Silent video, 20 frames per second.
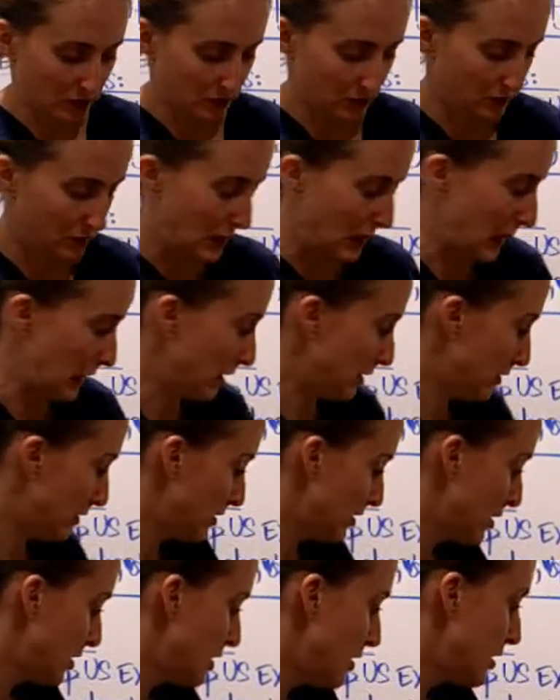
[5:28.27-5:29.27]
okay?
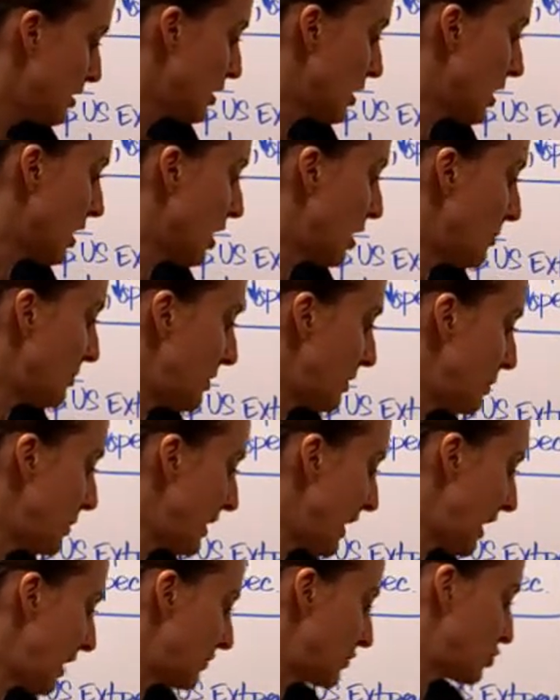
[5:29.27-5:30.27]
Then
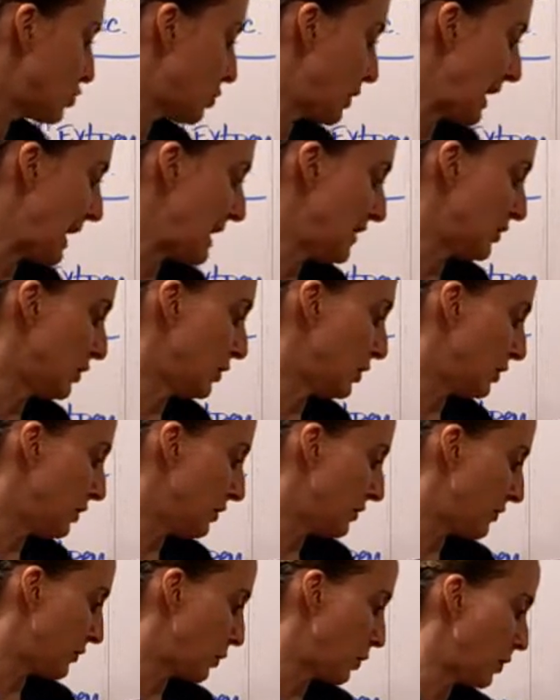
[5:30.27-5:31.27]
we have
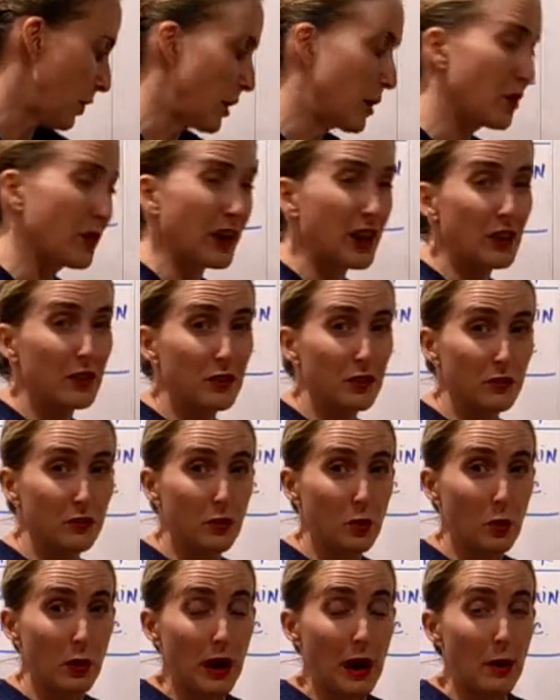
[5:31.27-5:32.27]
travel for greater than
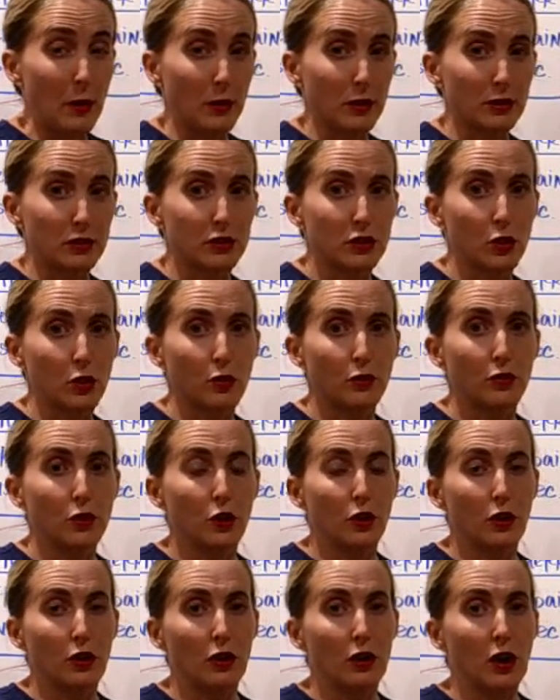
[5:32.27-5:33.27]
4 hours. So if
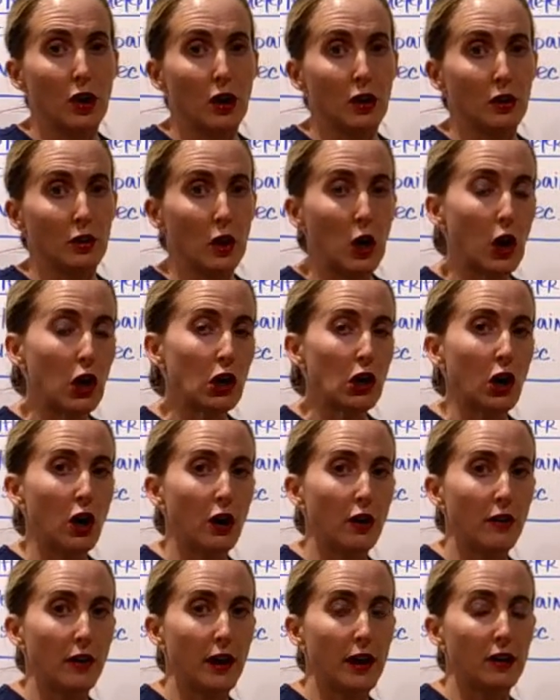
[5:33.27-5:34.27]
you're on a long
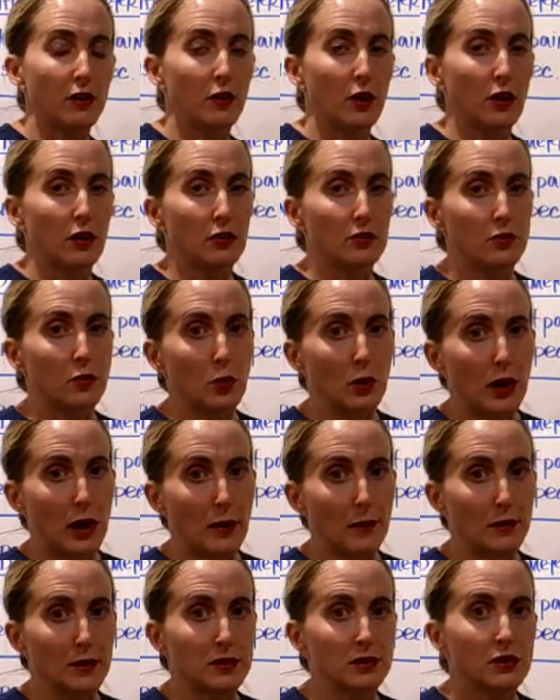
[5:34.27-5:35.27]
car ride greater than 4
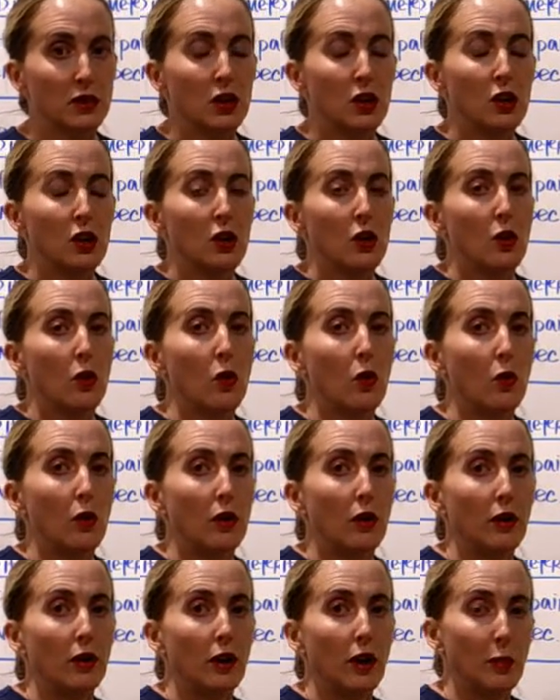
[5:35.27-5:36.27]
hours,
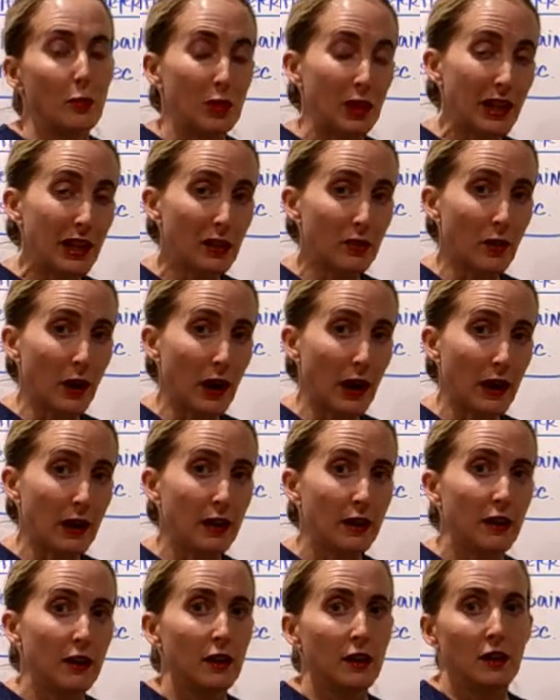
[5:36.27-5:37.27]
or a plane
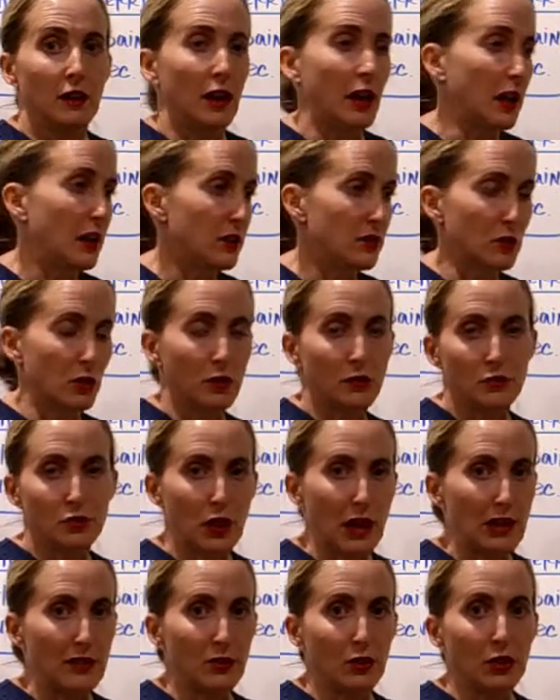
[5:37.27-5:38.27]
ride, any sort of
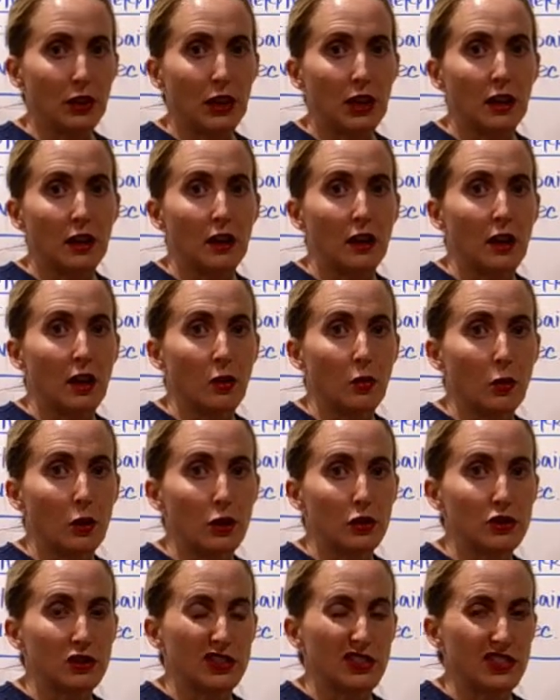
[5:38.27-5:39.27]
traveling where
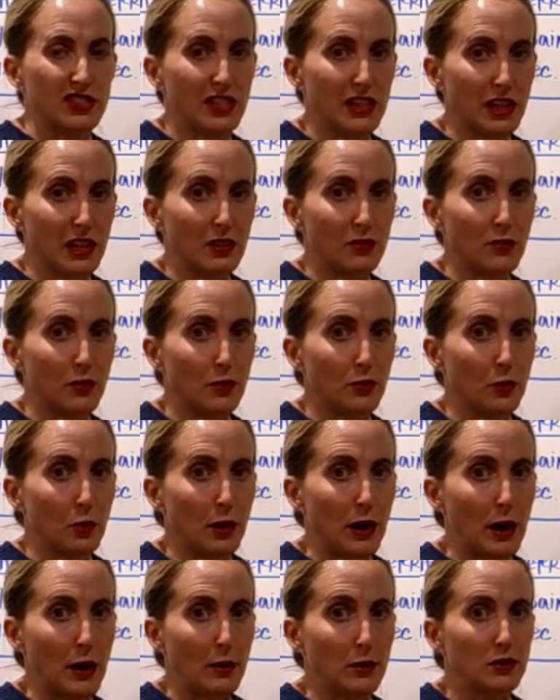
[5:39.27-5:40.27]
you're just sitting for
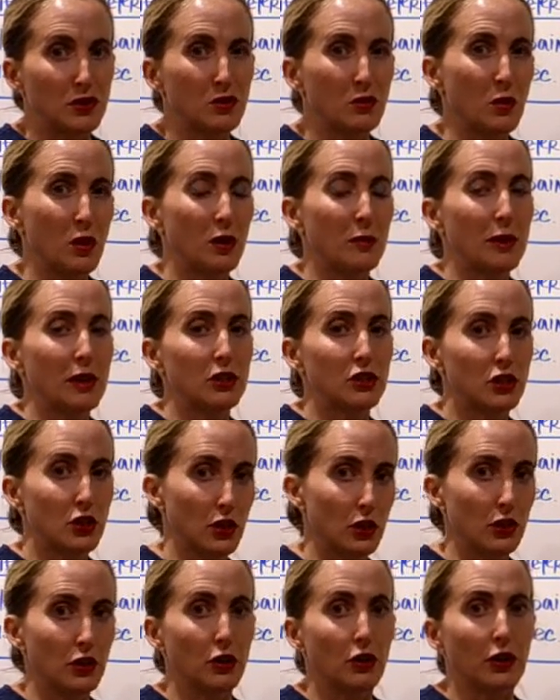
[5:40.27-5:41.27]
4 hours, you want to make
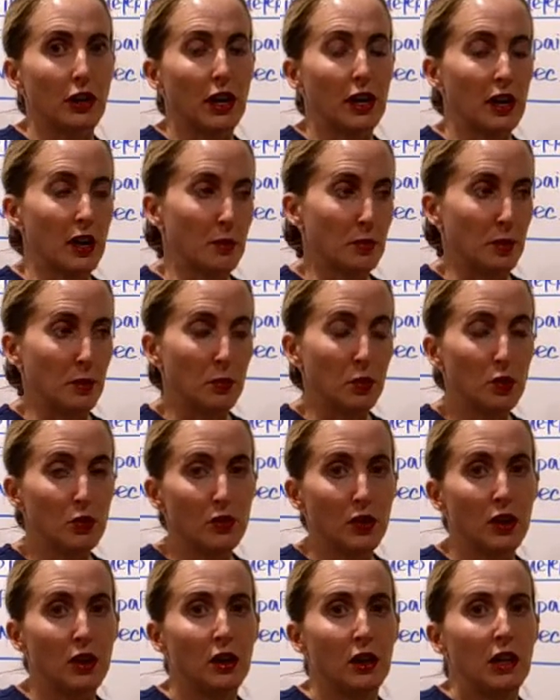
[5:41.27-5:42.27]
sure you're getting up and
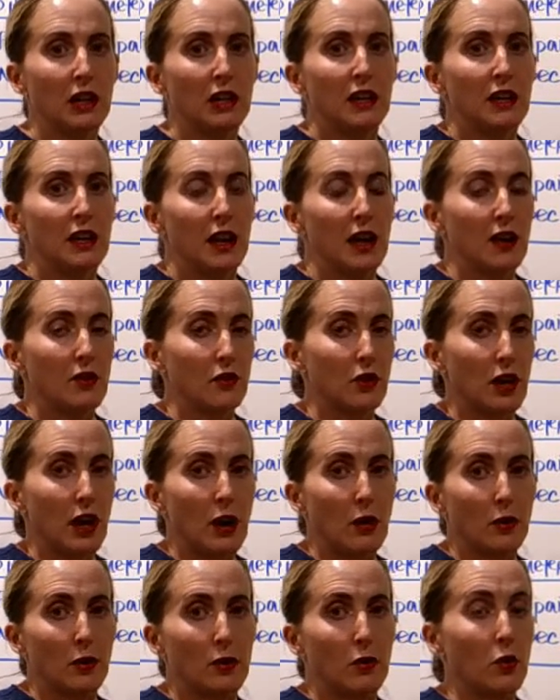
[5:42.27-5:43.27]
moving every
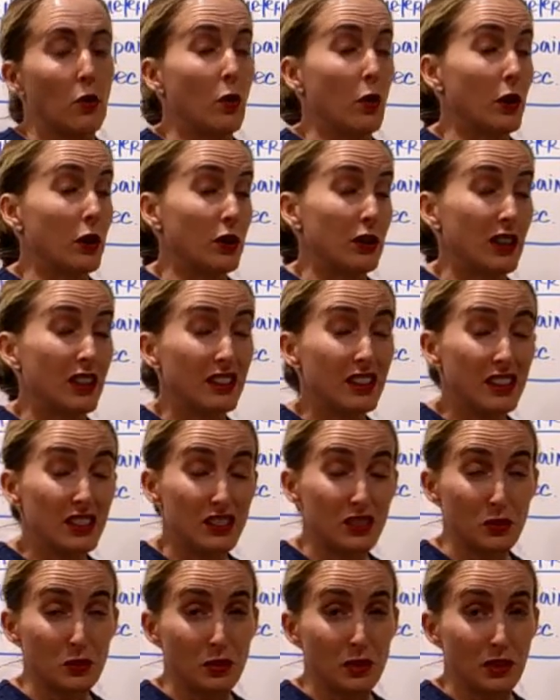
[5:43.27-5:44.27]
hour, or at
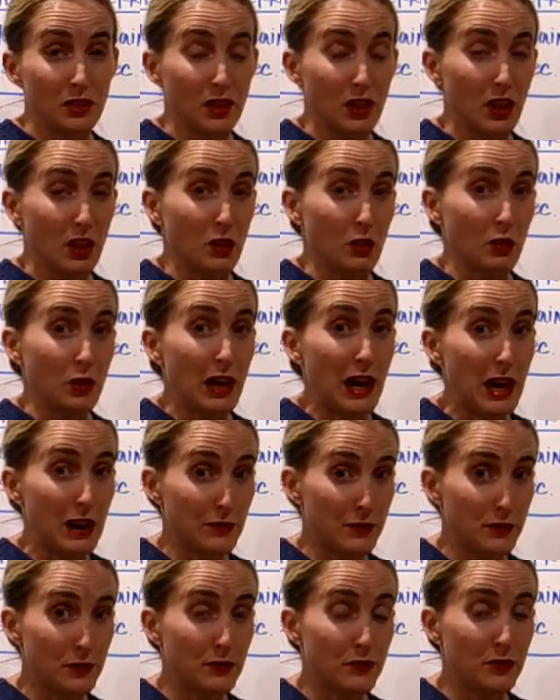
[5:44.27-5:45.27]
least doing,
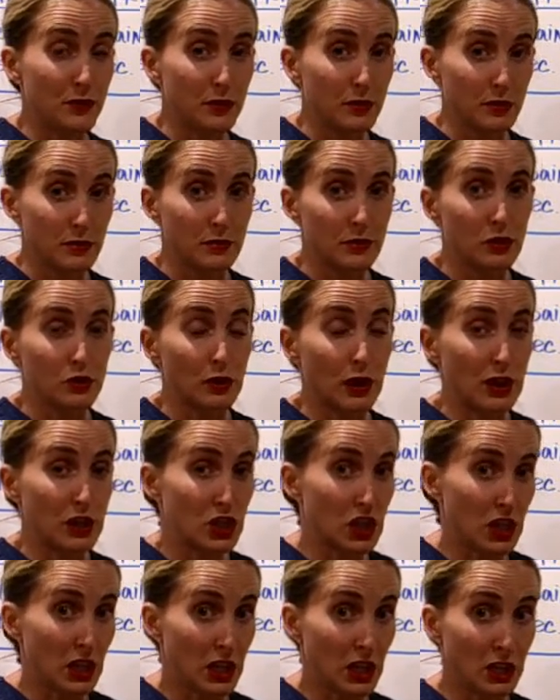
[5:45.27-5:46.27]
calf
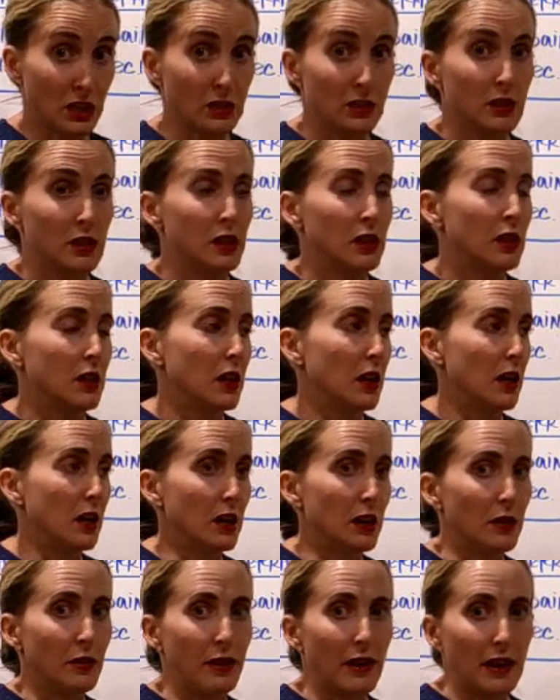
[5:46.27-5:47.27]
stretching,
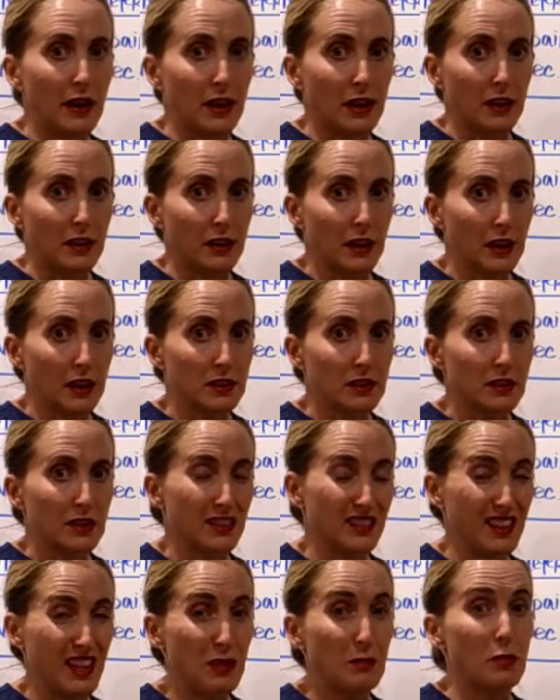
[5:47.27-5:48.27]
that kind of thing to
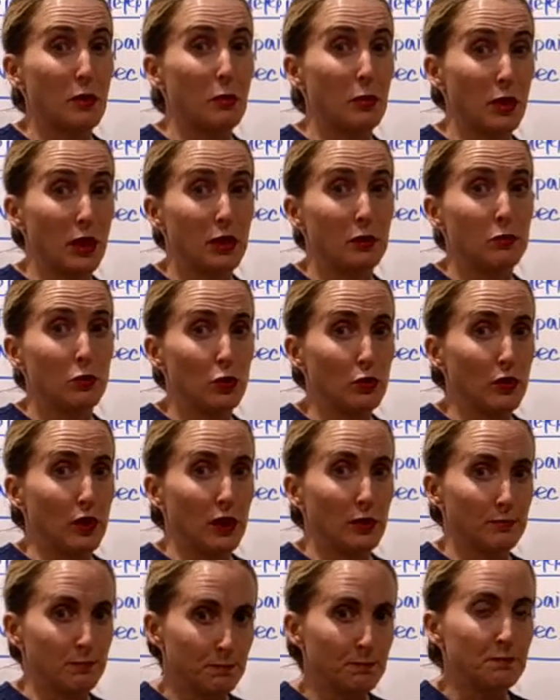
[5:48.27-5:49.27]
keep the blood
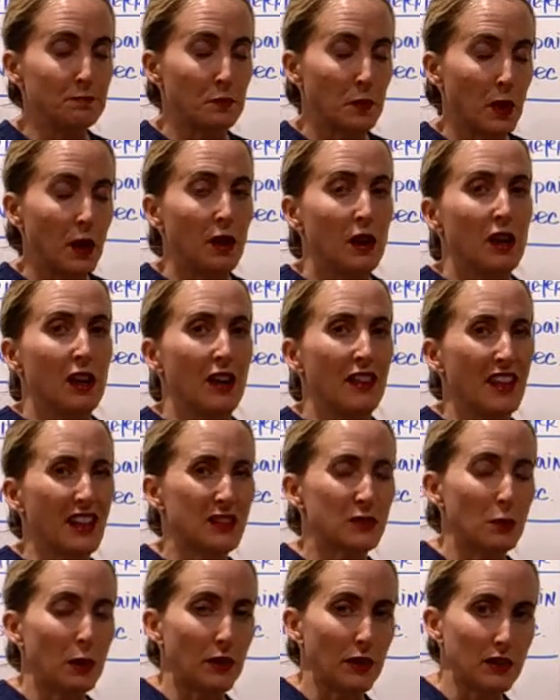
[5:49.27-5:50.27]
moving. And
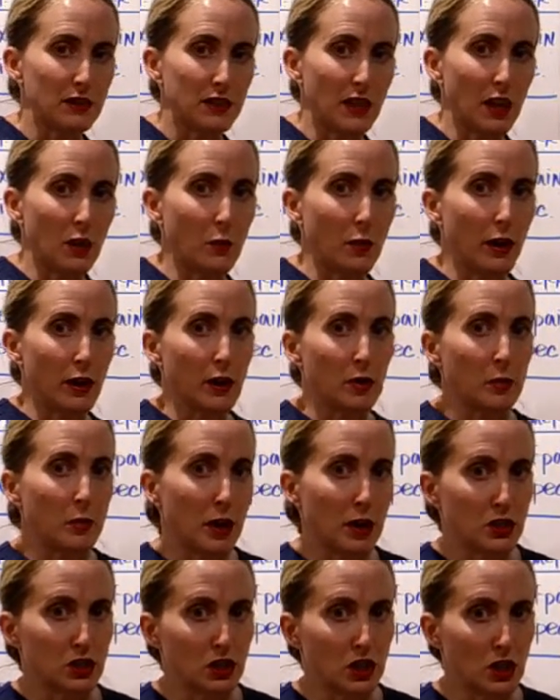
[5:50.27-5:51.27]
that's why they say wear
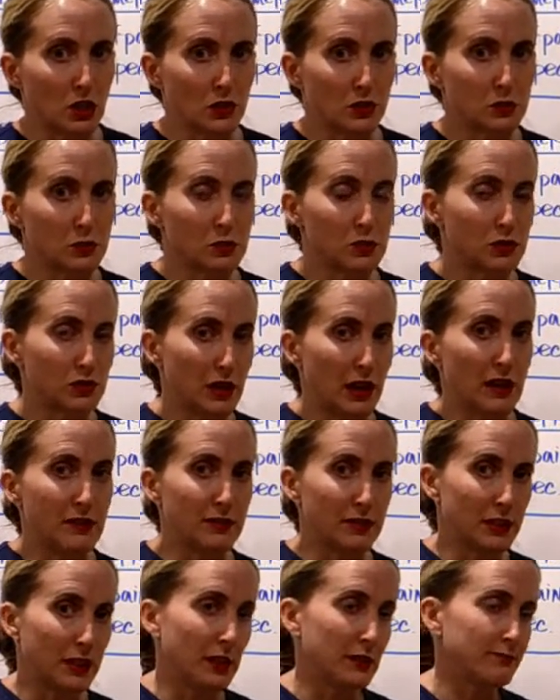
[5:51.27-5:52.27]
compression hose when you're
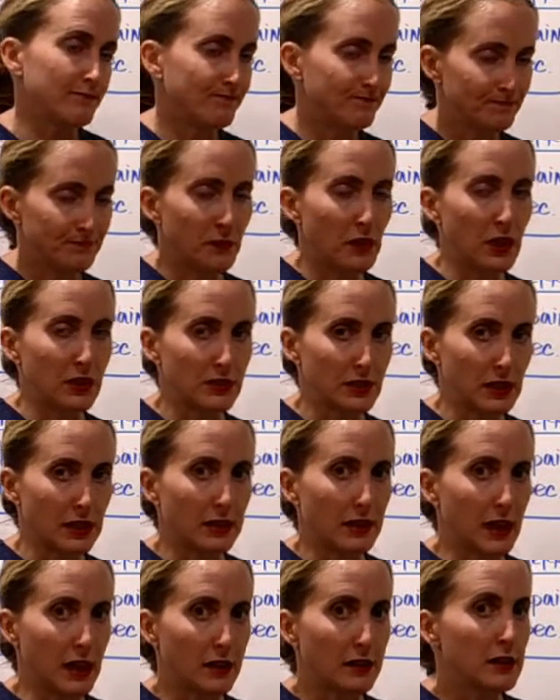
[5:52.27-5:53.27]
traveling, things
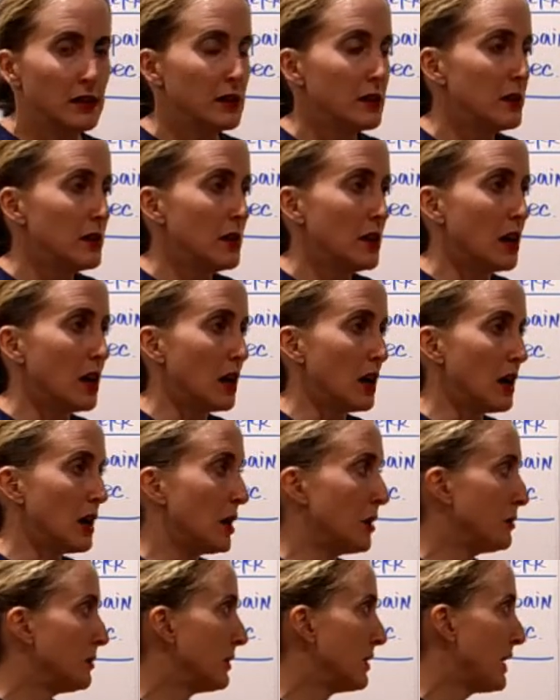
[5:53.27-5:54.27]
like that.
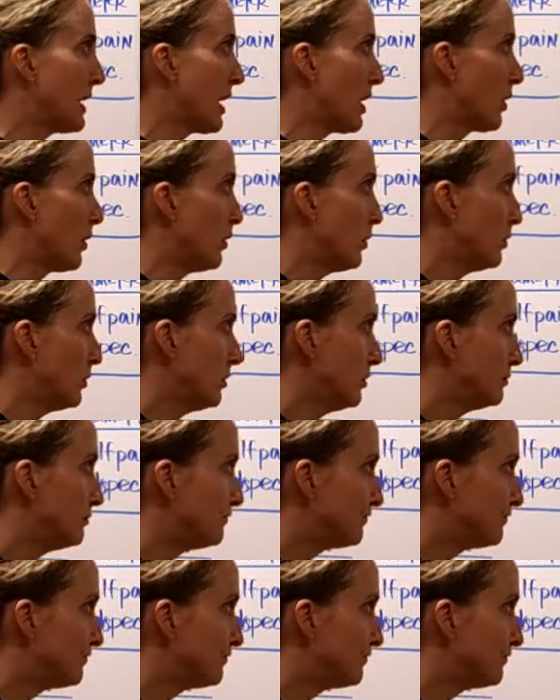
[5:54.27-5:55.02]
Now,